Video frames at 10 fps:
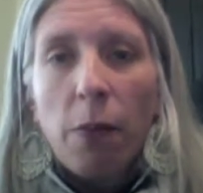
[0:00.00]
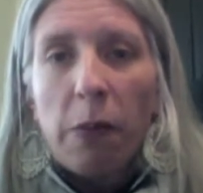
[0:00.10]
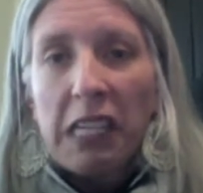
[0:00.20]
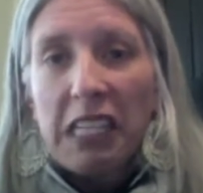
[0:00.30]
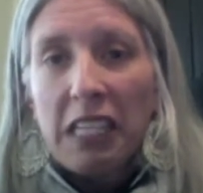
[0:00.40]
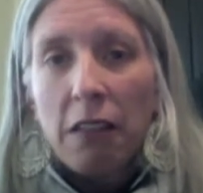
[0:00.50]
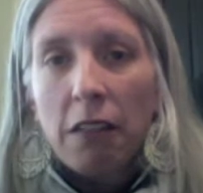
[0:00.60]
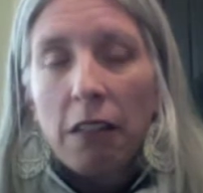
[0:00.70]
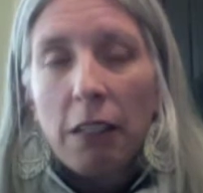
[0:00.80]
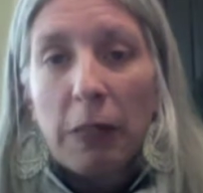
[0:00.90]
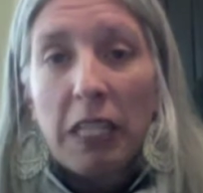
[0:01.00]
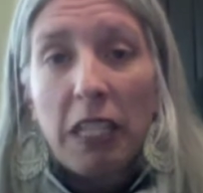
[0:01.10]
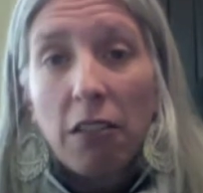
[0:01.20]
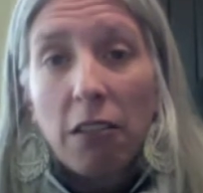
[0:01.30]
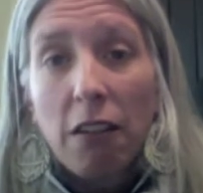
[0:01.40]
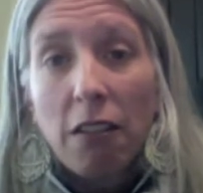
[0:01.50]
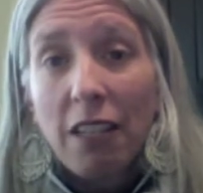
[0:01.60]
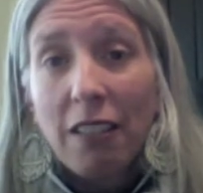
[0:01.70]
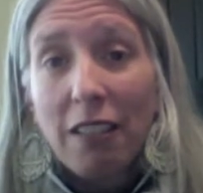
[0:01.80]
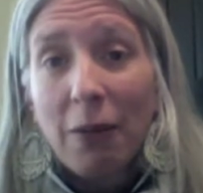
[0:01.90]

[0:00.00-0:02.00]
But in this particular context,